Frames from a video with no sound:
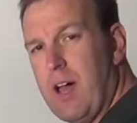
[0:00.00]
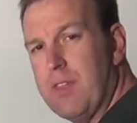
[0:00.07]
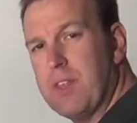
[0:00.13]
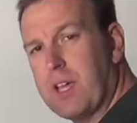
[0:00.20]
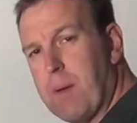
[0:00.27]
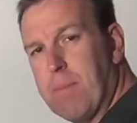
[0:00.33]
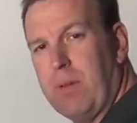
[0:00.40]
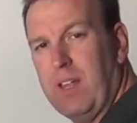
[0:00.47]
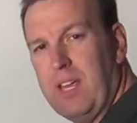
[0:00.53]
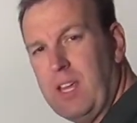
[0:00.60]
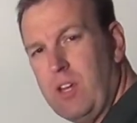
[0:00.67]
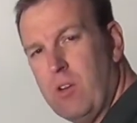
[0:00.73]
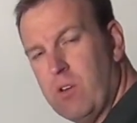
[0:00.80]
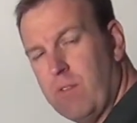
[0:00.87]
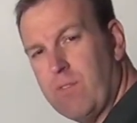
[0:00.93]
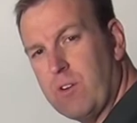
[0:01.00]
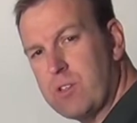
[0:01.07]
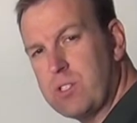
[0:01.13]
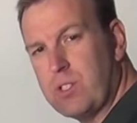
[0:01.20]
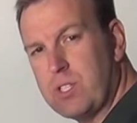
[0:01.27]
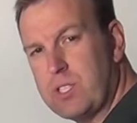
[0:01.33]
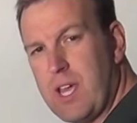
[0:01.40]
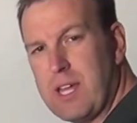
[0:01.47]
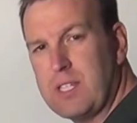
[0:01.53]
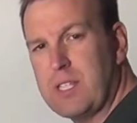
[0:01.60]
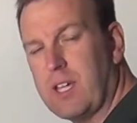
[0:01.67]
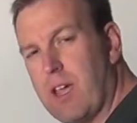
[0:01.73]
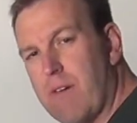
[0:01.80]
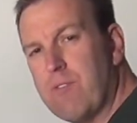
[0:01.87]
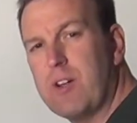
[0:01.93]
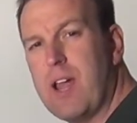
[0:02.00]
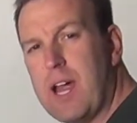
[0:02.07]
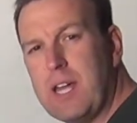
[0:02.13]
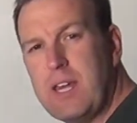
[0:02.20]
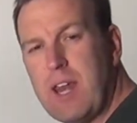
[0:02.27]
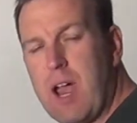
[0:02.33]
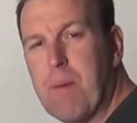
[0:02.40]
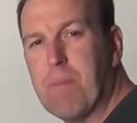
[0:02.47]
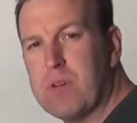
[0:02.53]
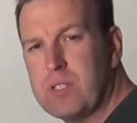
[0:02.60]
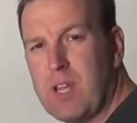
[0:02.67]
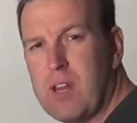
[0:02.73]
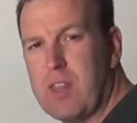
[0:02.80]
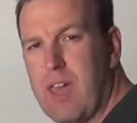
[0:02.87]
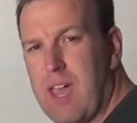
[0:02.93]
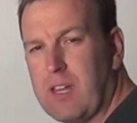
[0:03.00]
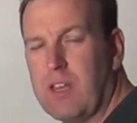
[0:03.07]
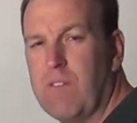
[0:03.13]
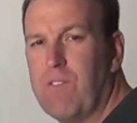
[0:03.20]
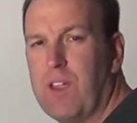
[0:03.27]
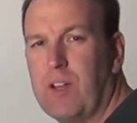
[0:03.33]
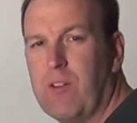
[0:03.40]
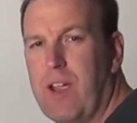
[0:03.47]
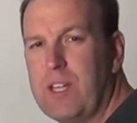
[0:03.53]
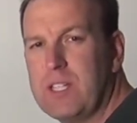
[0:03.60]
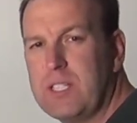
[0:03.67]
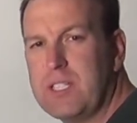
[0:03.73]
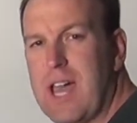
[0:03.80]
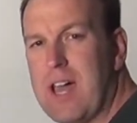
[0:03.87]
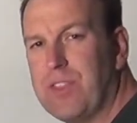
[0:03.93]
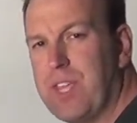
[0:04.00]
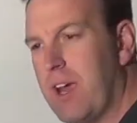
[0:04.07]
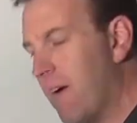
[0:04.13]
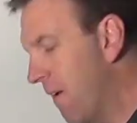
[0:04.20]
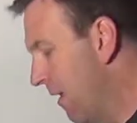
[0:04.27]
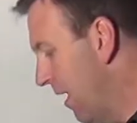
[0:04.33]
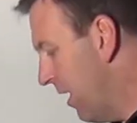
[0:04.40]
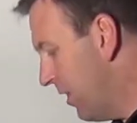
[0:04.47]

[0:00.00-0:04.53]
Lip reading: the complete universal sets that cover 99% of the head configurations out there,